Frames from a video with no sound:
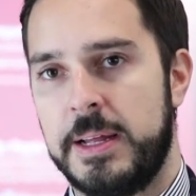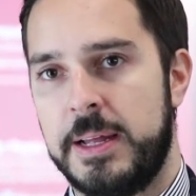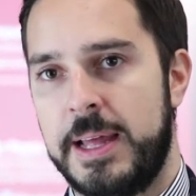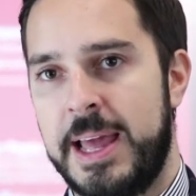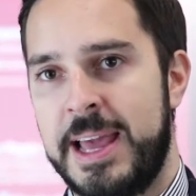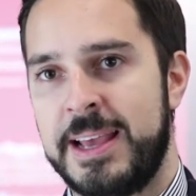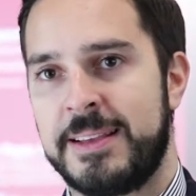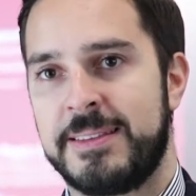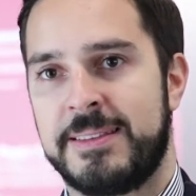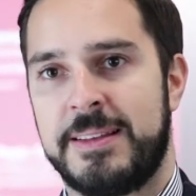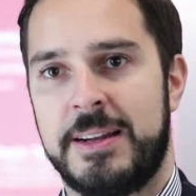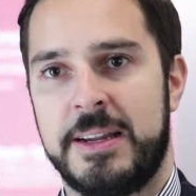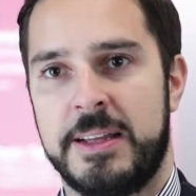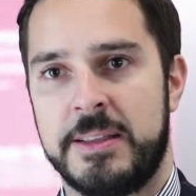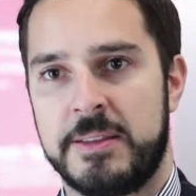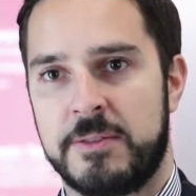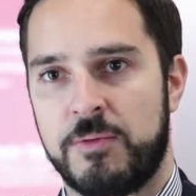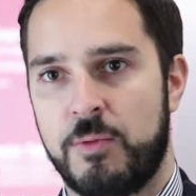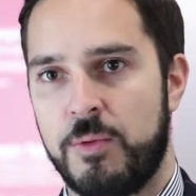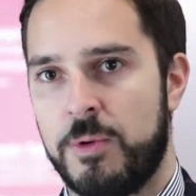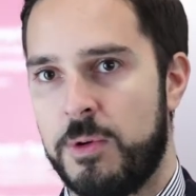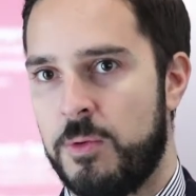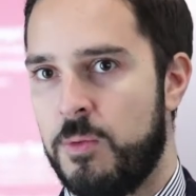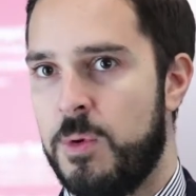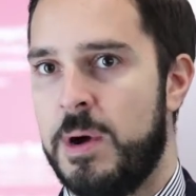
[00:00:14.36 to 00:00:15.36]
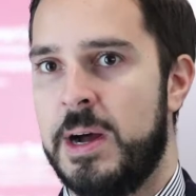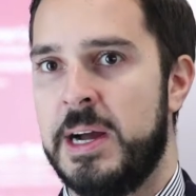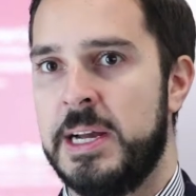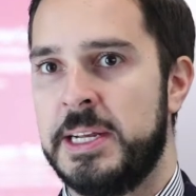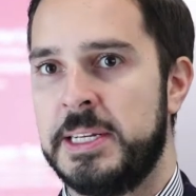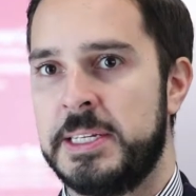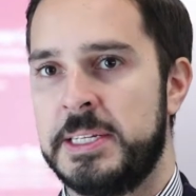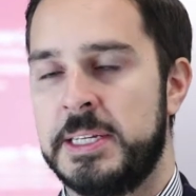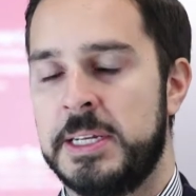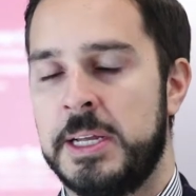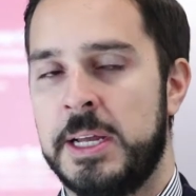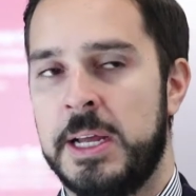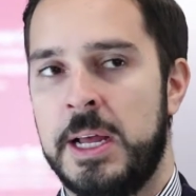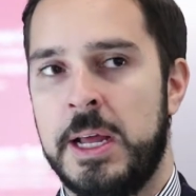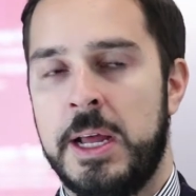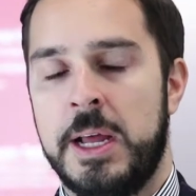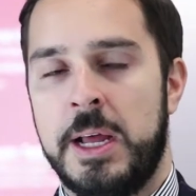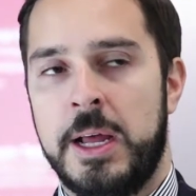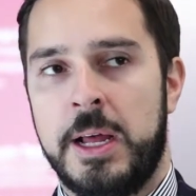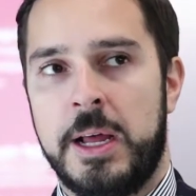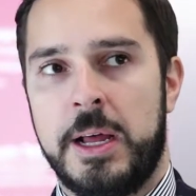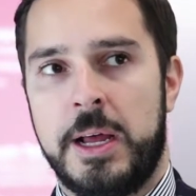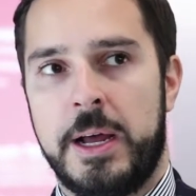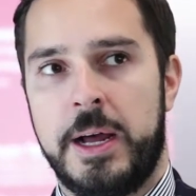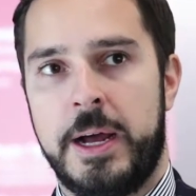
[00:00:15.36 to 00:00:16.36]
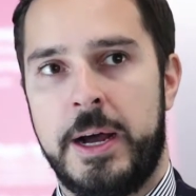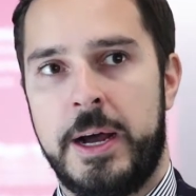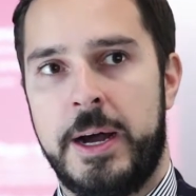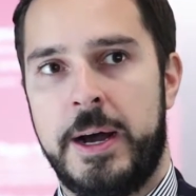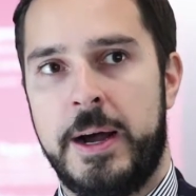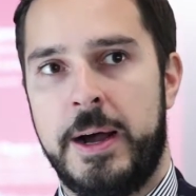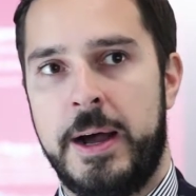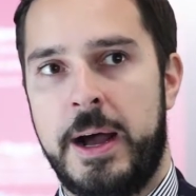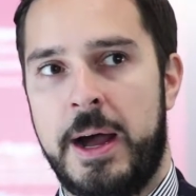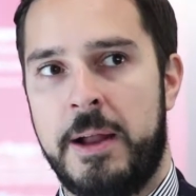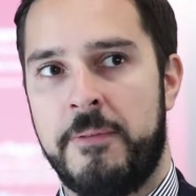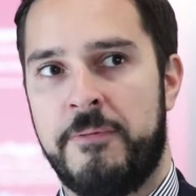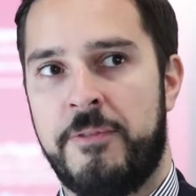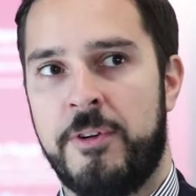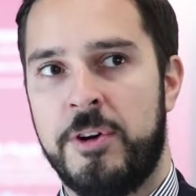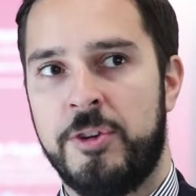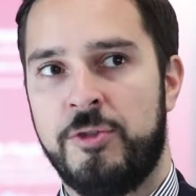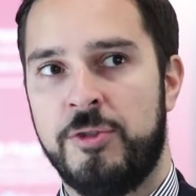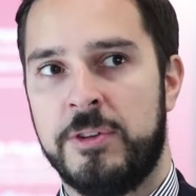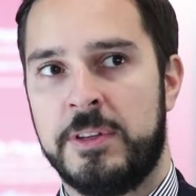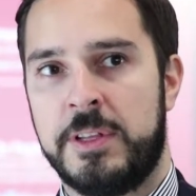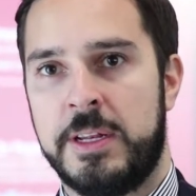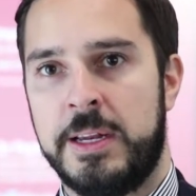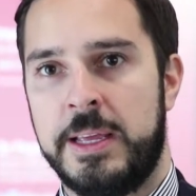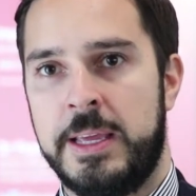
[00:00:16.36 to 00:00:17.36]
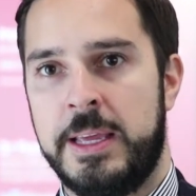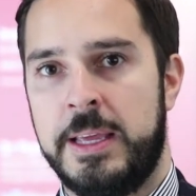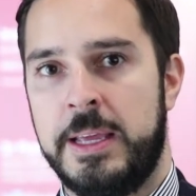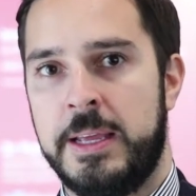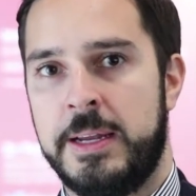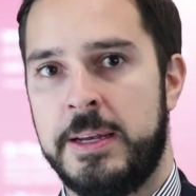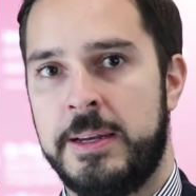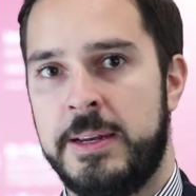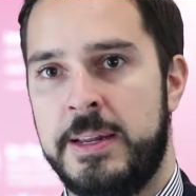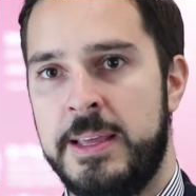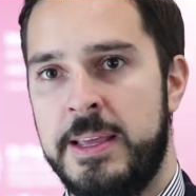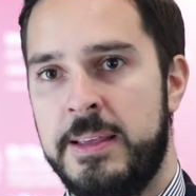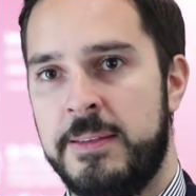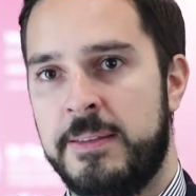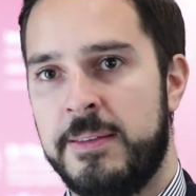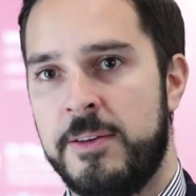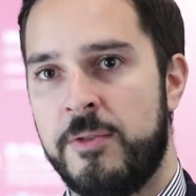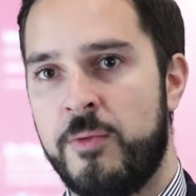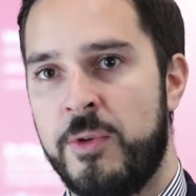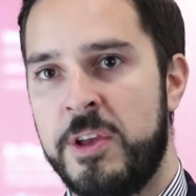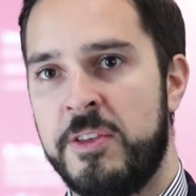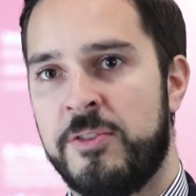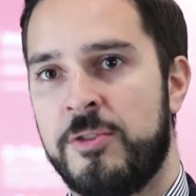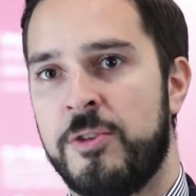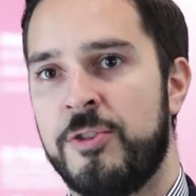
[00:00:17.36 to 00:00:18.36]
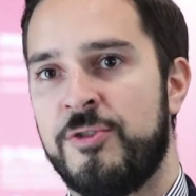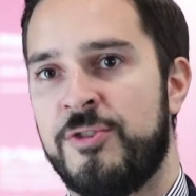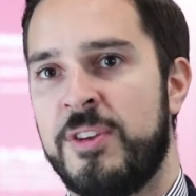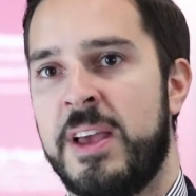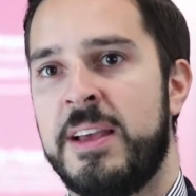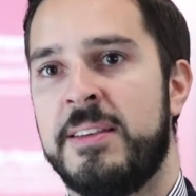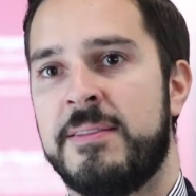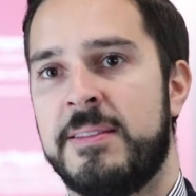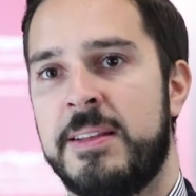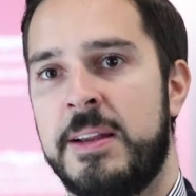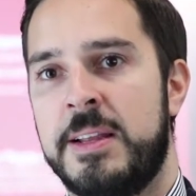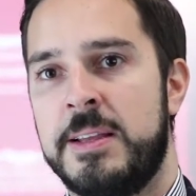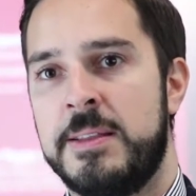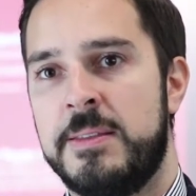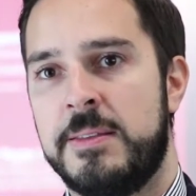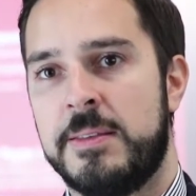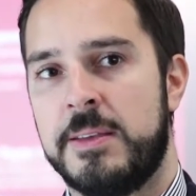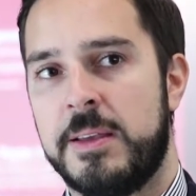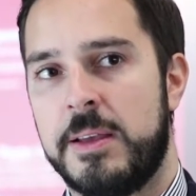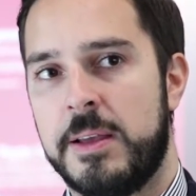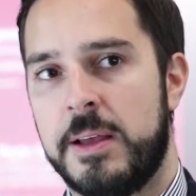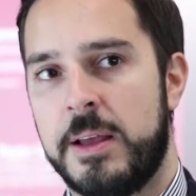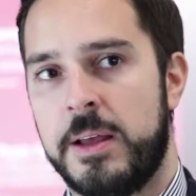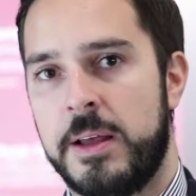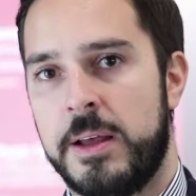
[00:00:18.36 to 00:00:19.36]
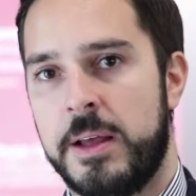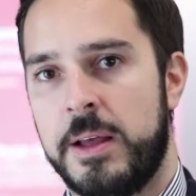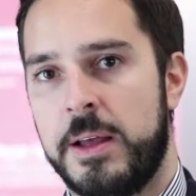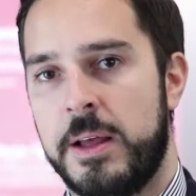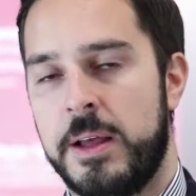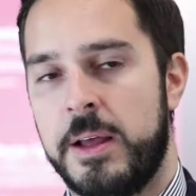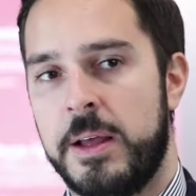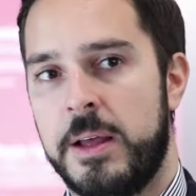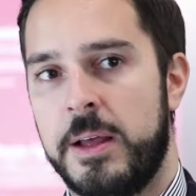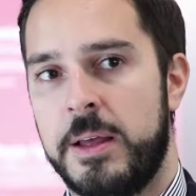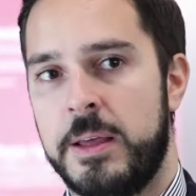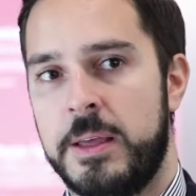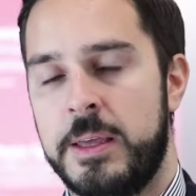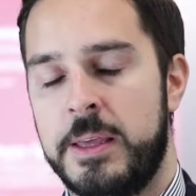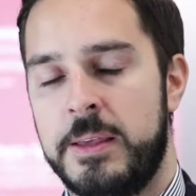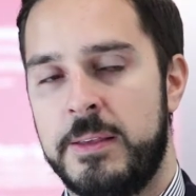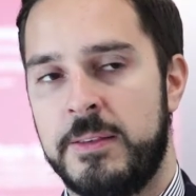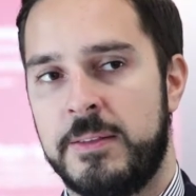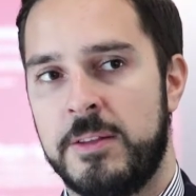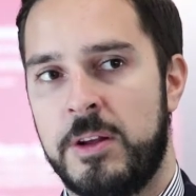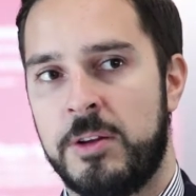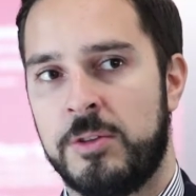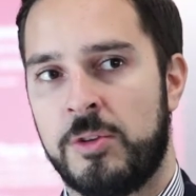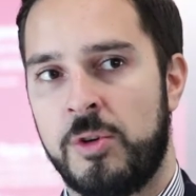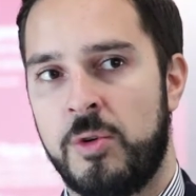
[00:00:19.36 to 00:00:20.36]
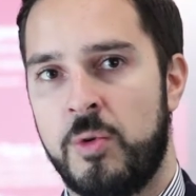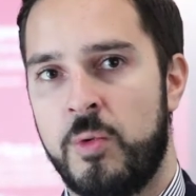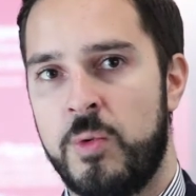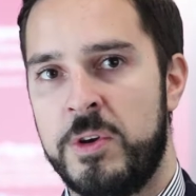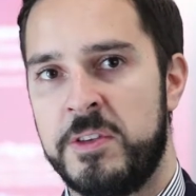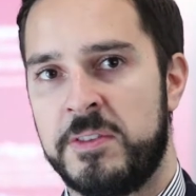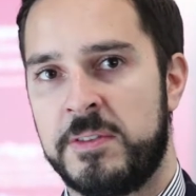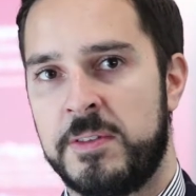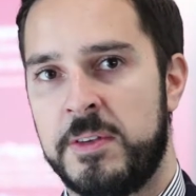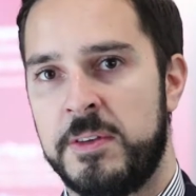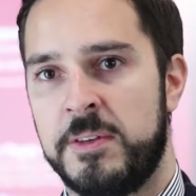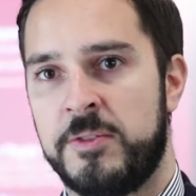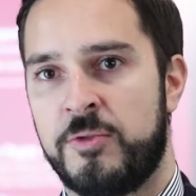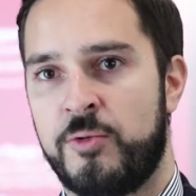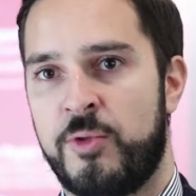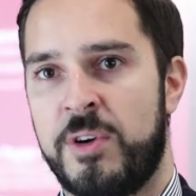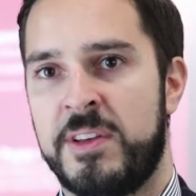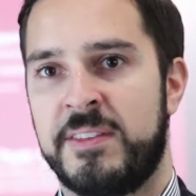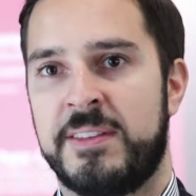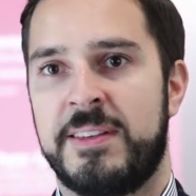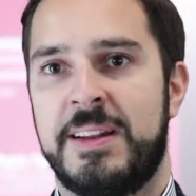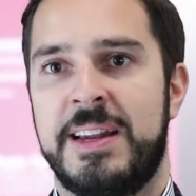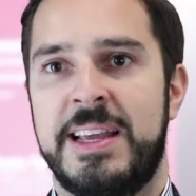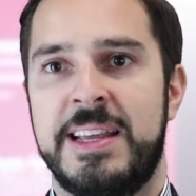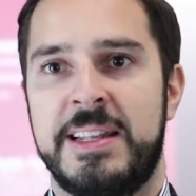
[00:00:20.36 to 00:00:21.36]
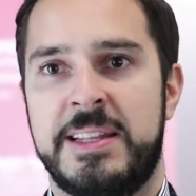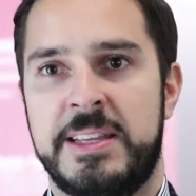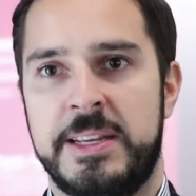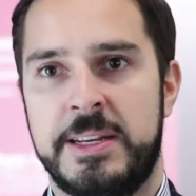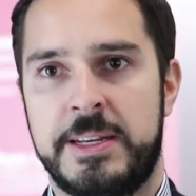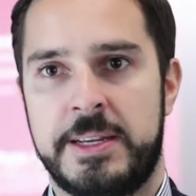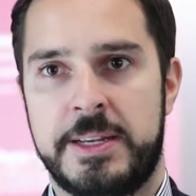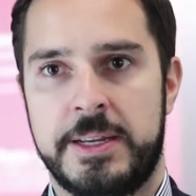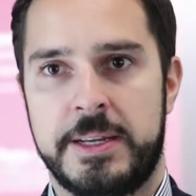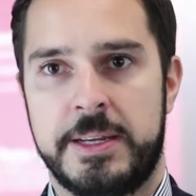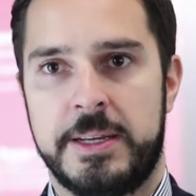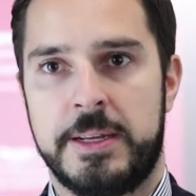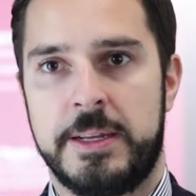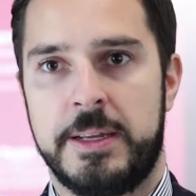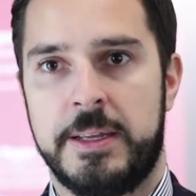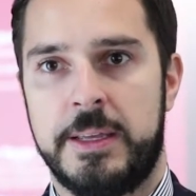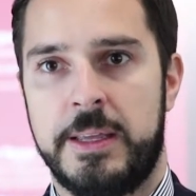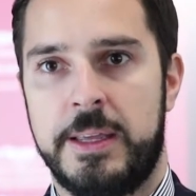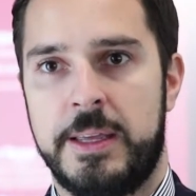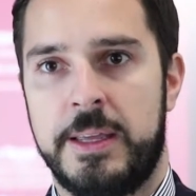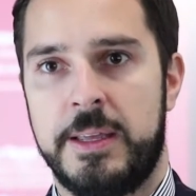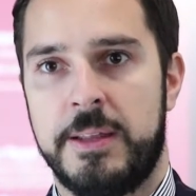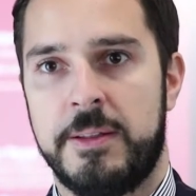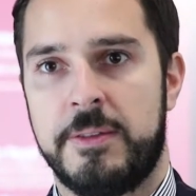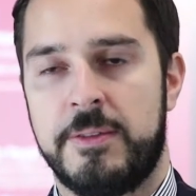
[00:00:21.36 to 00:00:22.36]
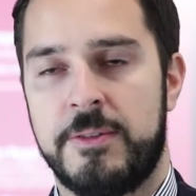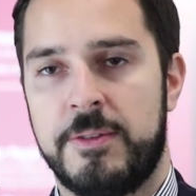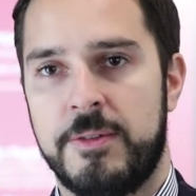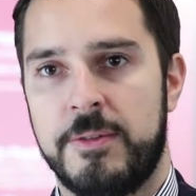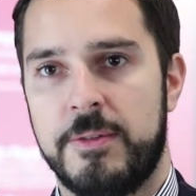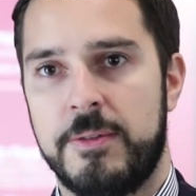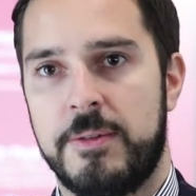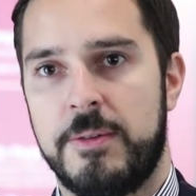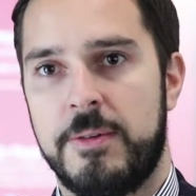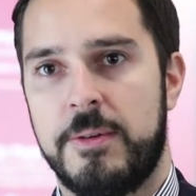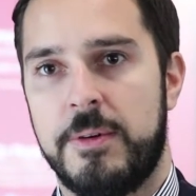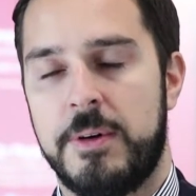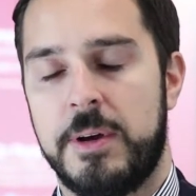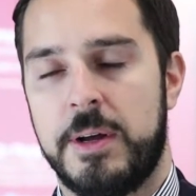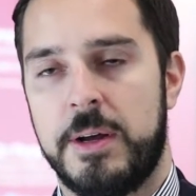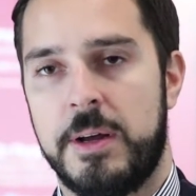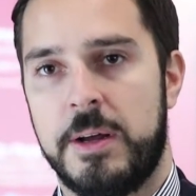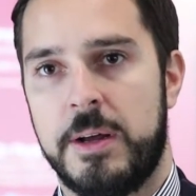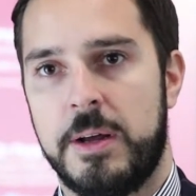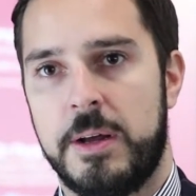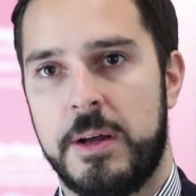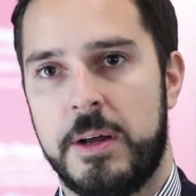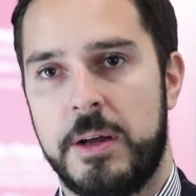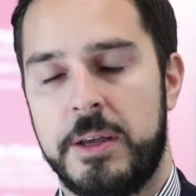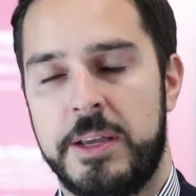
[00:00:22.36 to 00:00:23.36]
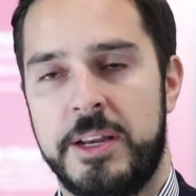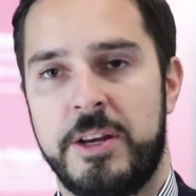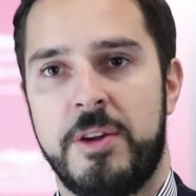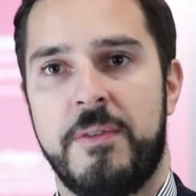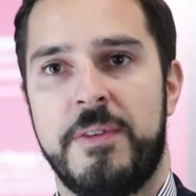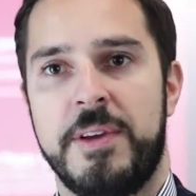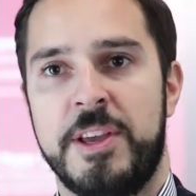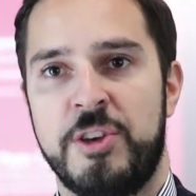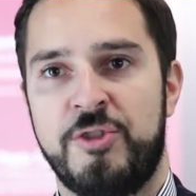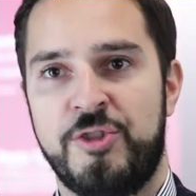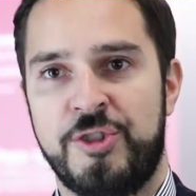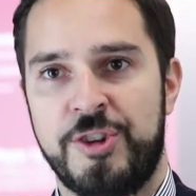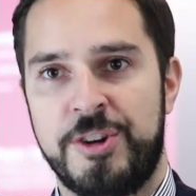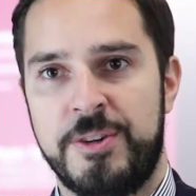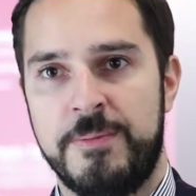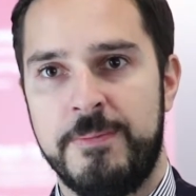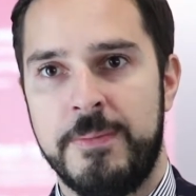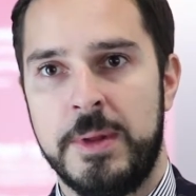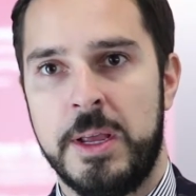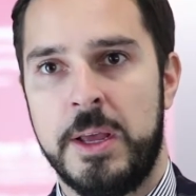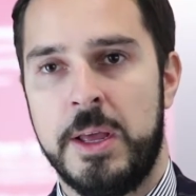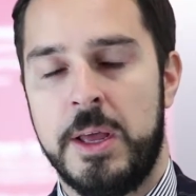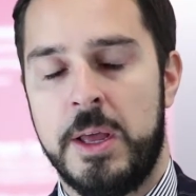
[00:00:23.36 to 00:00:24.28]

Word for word: excellence worldwide. unfortunately, this research excellence is not always translated into innovation